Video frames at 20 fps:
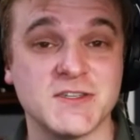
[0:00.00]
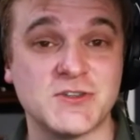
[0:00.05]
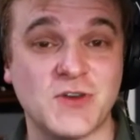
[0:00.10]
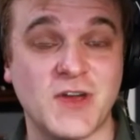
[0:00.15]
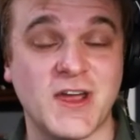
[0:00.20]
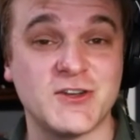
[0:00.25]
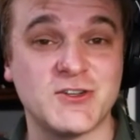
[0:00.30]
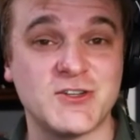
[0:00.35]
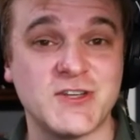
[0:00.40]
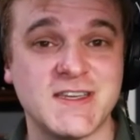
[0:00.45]

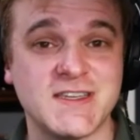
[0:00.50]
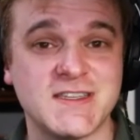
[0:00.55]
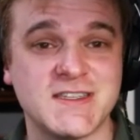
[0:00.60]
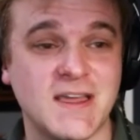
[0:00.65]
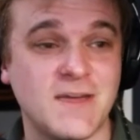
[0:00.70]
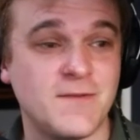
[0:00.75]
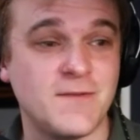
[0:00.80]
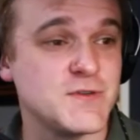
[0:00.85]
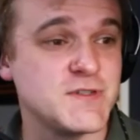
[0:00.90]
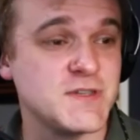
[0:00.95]
strategies,
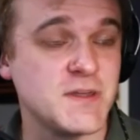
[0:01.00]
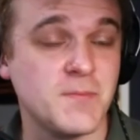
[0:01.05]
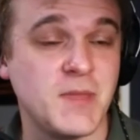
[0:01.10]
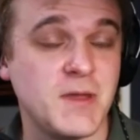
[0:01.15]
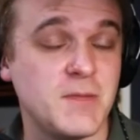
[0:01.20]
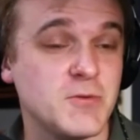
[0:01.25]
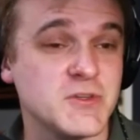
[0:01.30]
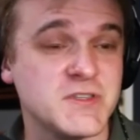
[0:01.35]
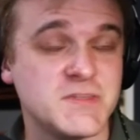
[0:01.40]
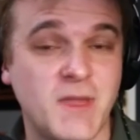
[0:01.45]
and for some
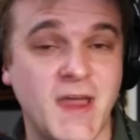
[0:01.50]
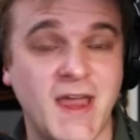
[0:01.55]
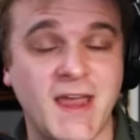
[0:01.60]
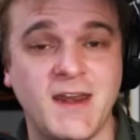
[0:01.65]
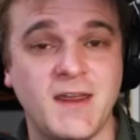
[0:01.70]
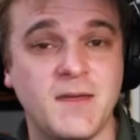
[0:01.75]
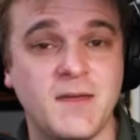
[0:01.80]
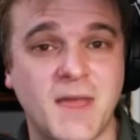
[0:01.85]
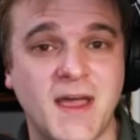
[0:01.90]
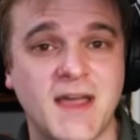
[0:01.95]
people it's
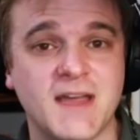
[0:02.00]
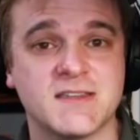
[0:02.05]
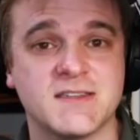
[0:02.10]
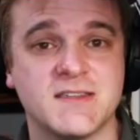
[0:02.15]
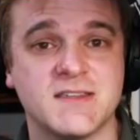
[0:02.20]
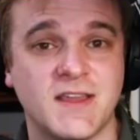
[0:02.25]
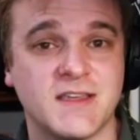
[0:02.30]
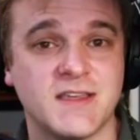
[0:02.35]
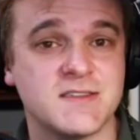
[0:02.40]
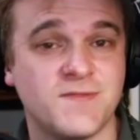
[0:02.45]
painting mechs,
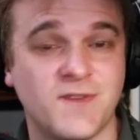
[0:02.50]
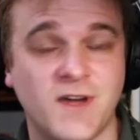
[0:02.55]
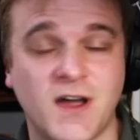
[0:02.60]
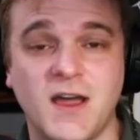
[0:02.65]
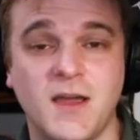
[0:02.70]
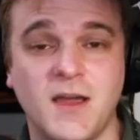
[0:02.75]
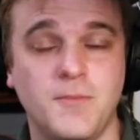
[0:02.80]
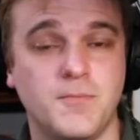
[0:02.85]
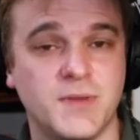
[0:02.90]
and that's fine.